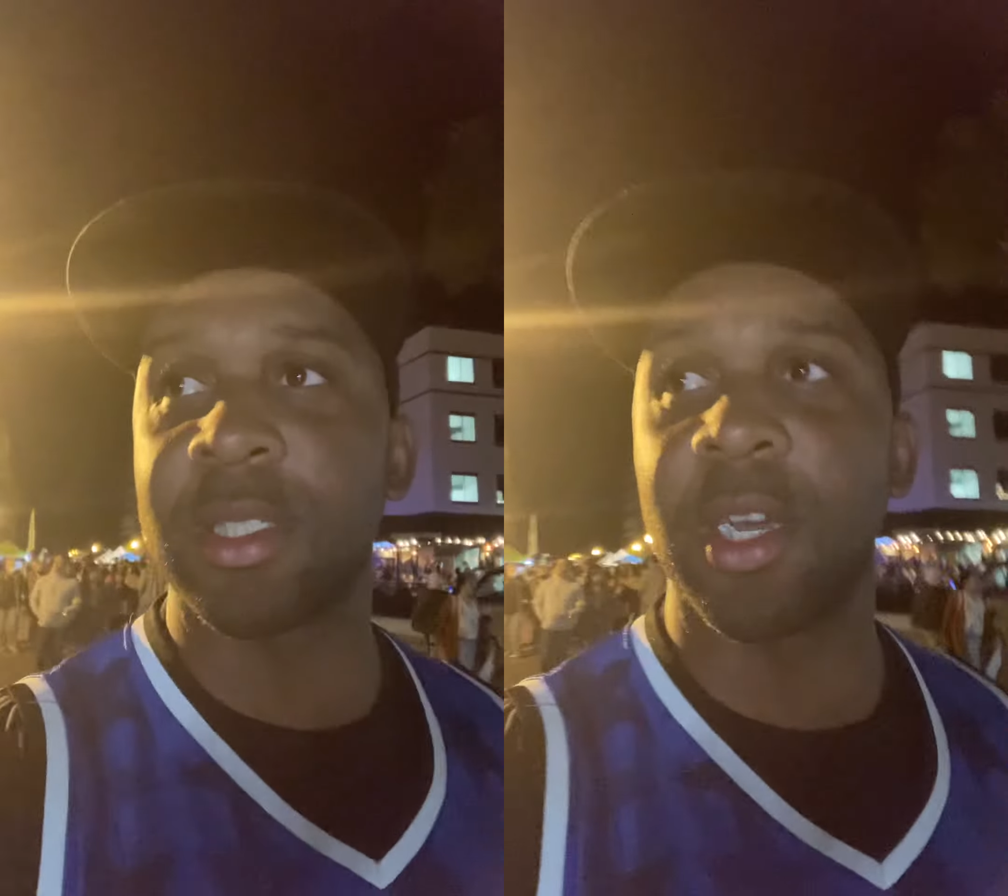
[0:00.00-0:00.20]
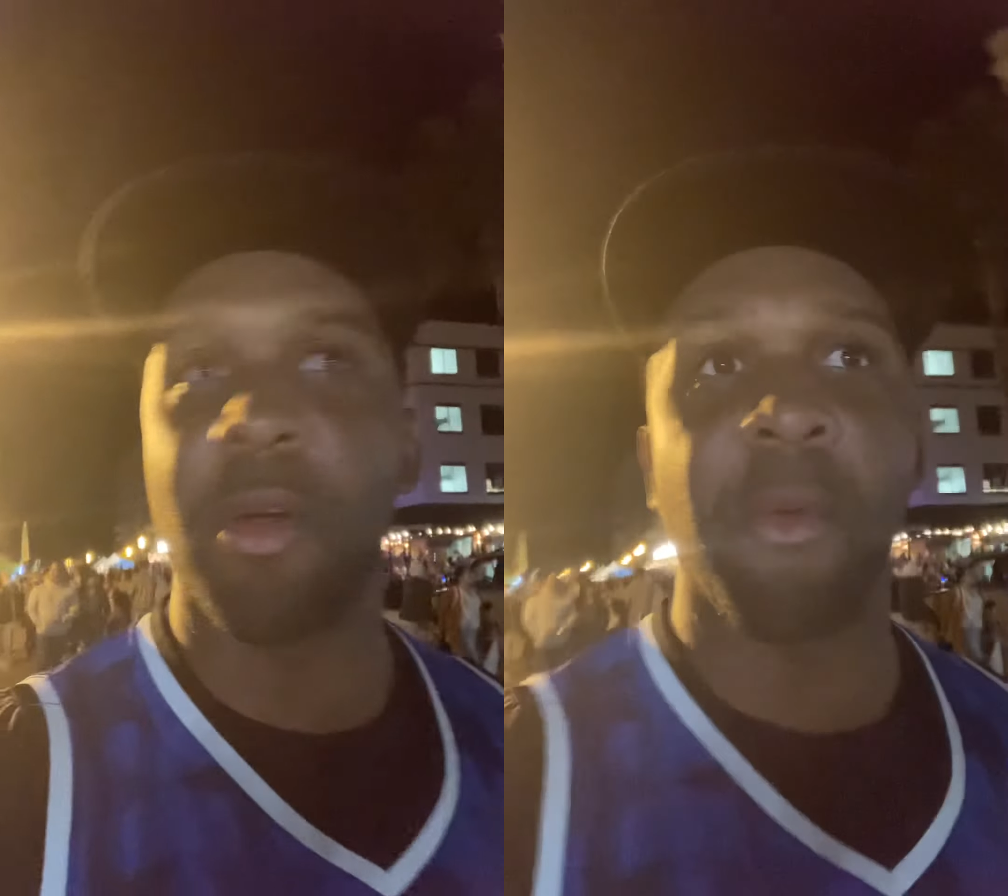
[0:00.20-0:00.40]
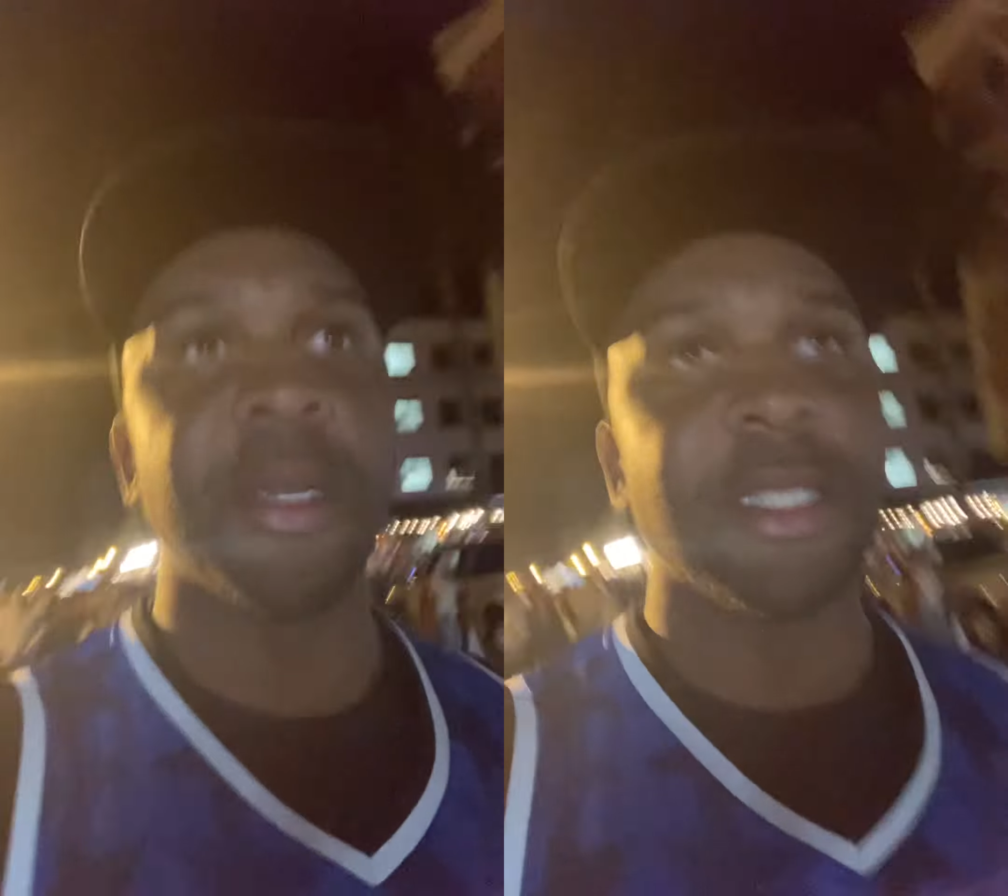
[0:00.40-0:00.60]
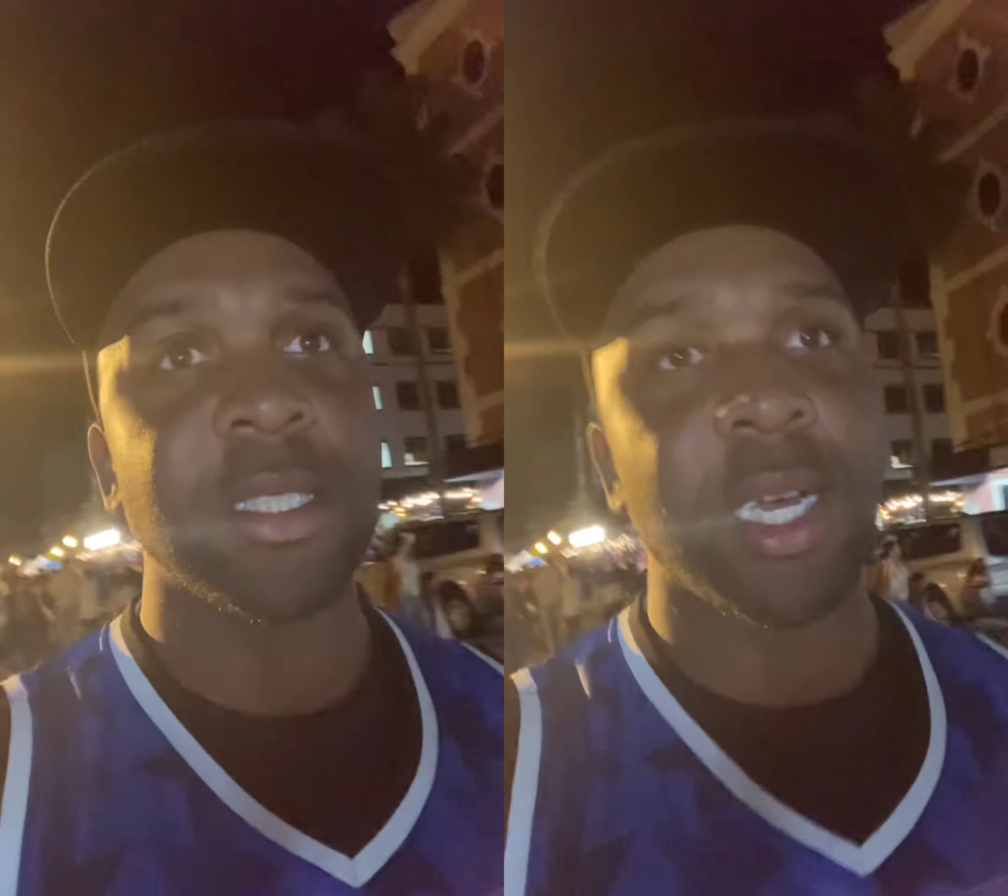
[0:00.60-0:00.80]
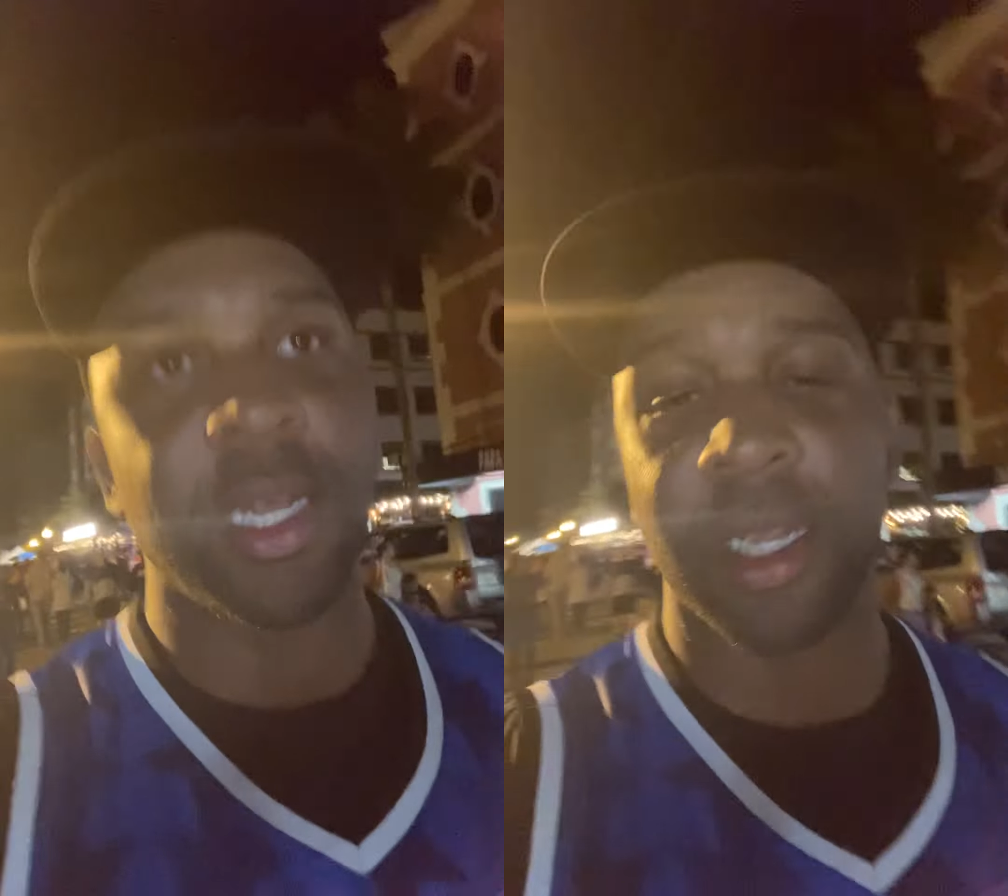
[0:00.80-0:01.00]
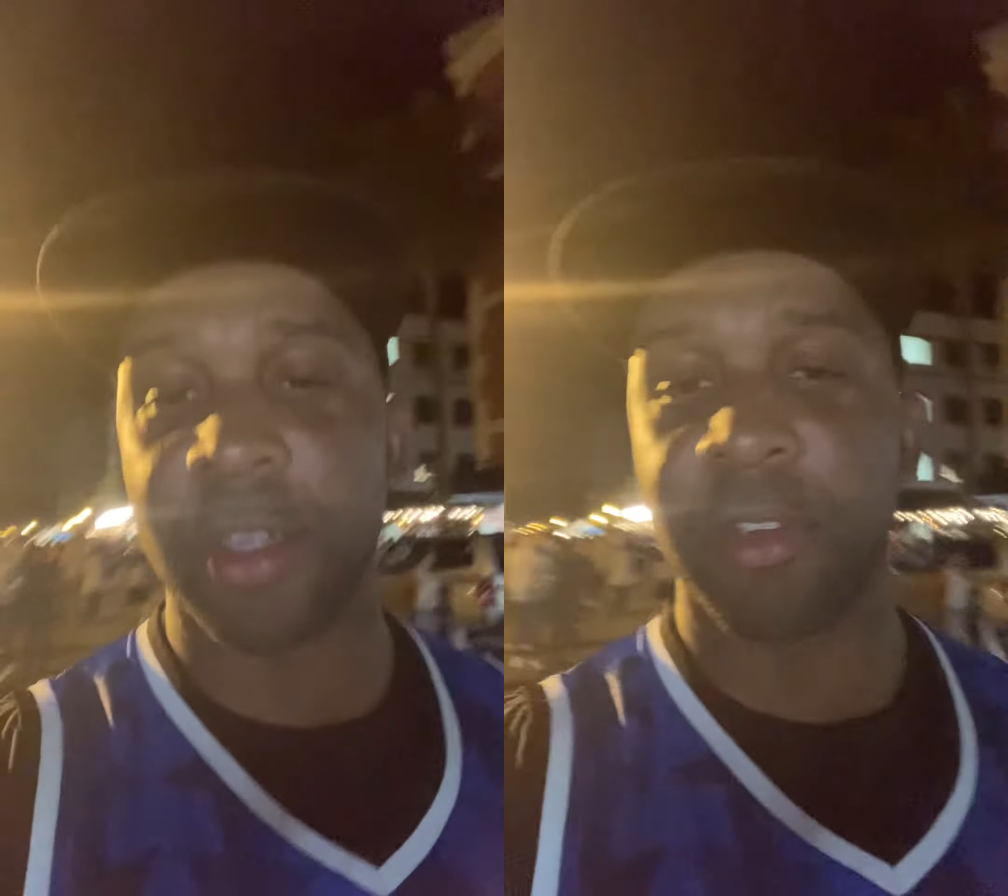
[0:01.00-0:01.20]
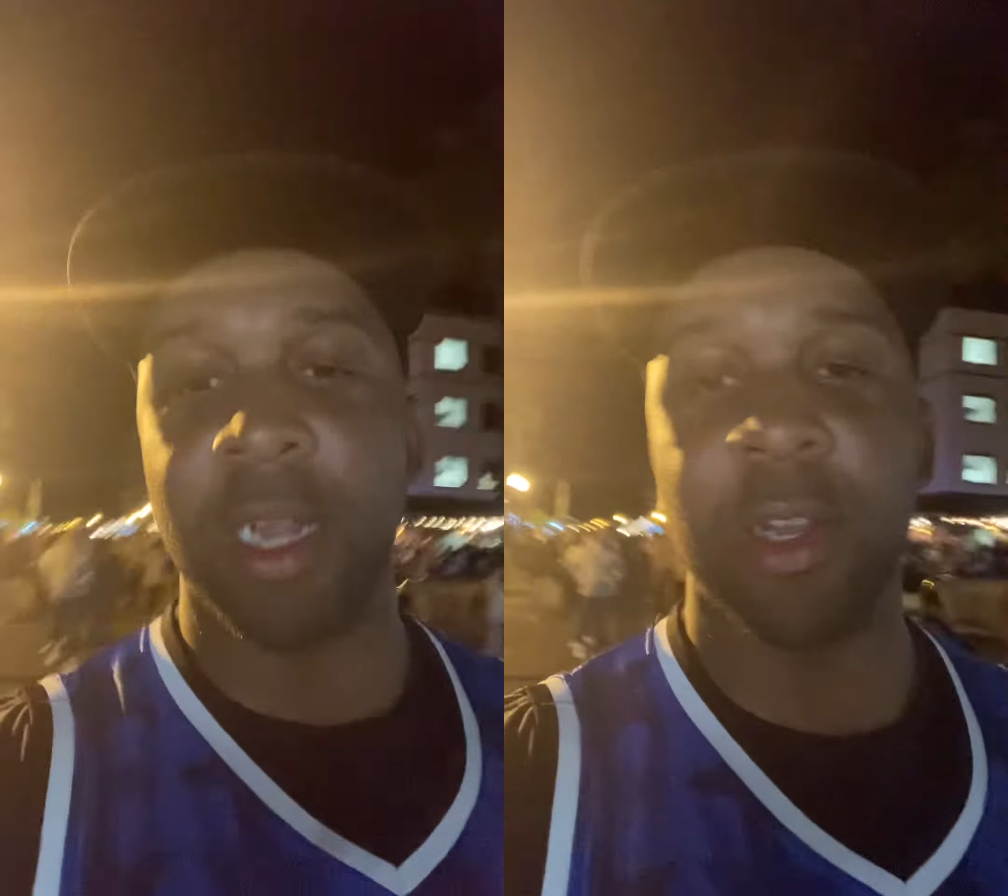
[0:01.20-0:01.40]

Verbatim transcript: So another great